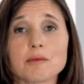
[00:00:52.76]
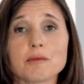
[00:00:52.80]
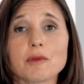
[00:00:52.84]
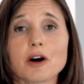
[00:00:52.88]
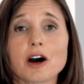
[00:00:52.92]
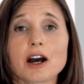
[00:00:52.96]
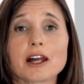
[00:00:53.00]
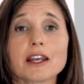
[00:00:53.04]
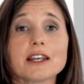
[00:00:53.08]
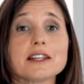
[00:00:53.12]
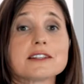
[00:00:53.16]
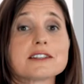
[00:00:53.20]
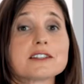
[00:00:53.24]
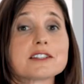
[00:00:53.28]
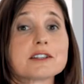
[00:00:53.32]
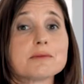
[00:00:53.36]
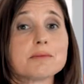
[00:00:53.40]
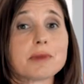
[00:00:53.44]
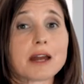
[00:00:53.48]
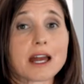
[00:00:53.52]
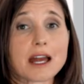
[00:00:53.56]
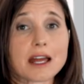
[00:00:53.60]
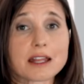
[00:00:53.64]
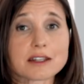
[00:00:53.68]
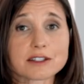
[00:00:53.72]
might listen to
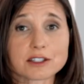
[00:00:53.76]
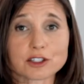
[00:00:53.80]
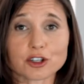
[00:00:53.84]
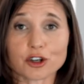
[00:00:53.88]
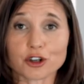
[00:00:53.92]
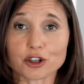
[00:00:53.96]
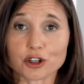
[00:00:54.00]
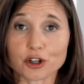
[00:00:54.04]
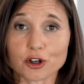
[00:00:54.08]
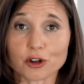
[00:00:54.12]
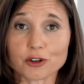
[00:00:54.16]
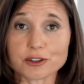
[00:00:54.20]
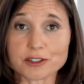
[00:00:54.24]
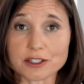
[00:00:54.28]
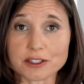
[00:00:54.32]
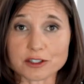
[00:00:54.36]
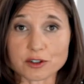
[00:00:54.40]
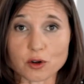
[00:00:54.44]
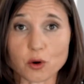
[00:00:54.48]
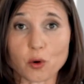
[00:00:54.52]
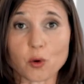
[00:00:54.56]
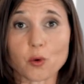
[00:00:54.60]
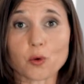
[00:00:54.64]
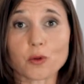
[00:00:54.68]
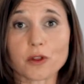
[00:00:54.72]
bands and go to concerts
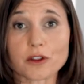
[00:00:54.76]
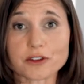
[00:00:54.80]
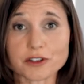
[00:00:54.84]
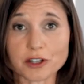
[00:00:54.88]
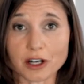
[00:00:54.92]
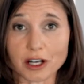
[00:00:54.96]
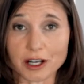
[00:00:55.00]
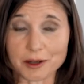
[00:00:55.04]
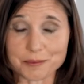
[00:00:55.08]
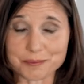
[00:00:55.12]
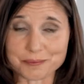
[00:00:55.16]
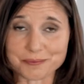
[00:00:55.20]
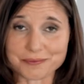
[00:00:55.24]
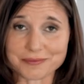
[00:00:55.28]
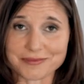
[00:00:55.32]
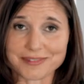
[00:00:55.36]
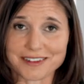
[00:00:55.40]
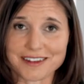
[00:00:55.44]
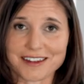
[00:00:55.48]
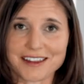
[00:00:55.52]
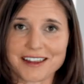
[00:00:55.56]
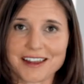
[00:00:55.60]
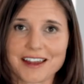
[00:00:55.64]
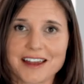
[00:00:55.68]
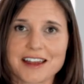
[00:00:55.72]
all the time.
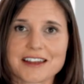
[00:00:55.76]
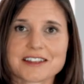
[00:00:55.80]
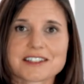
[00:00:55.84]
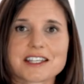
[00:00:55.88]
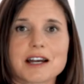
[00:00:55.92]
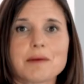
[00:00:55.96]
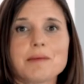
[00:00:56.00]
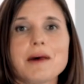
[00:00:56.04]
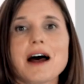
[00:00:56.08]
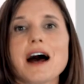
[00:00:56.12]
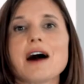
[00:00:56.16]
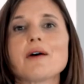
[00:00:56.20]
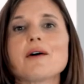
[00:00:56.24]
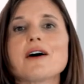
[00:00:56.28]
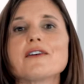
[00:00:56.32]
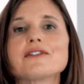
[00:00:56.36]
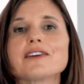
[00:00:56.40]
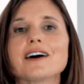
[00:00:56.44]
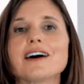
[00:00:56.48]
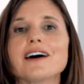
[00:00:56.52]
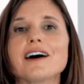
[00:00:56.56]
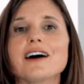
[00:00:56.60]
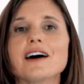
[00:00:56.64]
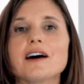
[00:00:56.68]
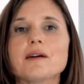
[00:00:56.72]
Some,
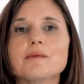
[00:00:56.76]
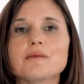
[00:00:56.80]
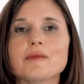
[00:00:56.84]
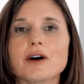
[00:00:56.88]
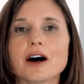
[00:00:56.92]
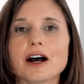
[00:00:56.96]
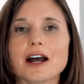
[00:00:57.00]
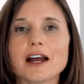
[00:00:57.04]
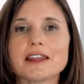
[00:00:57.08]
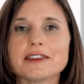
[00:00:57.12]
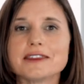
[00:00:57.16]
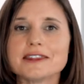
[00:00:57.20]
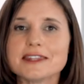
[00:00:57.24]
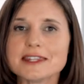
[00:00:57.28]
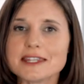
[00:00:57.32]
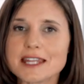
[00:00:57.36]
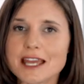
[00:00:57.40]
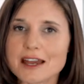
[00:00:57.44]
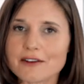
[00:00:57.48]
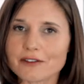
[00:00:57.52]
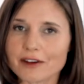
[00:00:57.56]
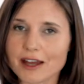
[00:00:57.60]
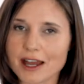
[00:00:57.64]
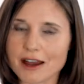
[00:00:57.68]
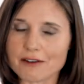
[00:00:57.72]
however, might
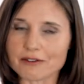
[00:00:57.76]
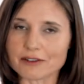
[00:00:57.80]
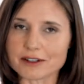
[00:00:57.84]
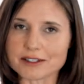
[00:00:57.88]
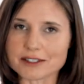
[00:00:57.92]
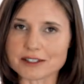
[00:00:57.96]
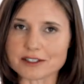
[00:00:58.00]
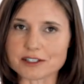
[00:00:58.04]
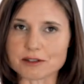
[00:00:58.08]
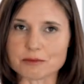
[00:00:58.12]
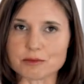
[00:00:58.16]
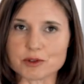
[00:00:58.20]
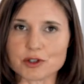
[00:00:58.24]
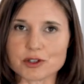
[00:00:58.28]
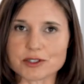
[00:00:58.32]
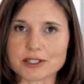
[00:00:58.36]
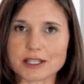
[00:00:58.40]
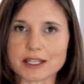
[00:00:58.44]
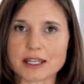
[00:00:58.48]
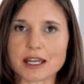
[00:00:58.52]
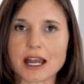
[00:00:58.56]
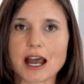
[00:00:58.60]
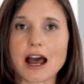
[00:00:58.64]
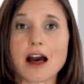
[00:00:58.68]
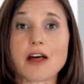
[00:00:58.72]
never have listened to music
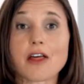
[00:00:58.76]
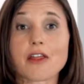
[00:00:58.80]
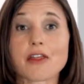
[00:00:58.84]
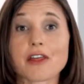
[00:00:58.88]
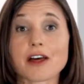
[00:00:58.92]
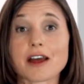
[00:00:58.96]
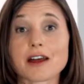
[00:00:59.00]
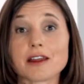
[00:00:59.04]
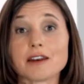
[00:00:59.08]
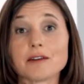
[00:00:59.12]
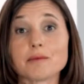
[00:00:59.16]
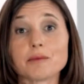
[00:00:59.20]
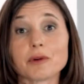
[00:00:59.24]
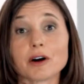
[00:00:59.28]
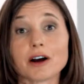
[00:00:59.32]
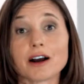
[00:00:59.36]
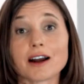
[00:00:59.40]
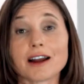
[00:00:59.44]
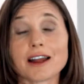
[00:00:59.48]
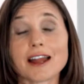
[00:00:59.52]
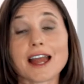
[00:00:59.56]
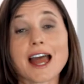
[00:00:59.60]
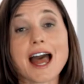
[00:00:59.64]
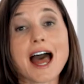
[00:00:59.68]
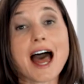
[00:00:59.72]
other than
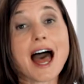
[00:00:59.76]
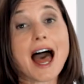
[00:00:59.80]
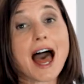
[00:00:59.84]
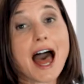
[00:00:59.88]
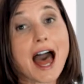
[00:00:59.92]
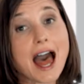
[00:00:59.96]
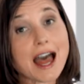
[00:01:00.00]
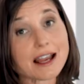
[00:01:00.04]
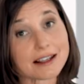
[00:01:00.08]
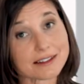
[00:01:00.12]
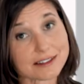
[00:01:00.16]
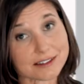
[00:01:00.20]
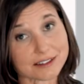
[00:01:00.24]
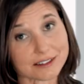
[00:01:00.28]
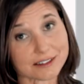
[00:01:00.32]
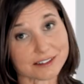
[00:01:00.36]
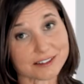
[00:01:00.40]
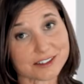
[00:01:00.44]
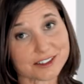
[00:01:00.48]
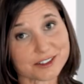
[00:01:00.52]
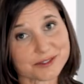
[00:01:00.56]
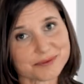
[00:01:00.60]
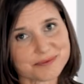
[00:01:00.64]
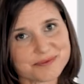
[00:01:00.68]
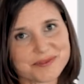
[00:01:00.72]
by
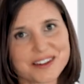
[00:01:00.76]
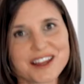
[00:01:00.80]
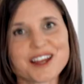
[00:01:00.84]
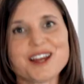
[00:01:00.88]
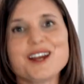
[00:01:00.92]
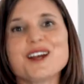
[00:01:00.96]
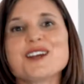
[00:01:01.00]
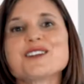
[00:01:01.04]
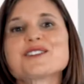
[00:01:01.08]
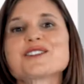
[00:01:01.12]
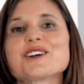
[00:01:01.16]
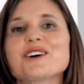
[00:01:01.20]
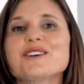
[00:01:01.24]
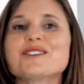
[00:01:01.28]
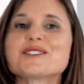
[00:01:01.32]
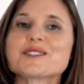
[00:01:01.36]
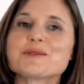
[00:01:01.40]
accident. So it's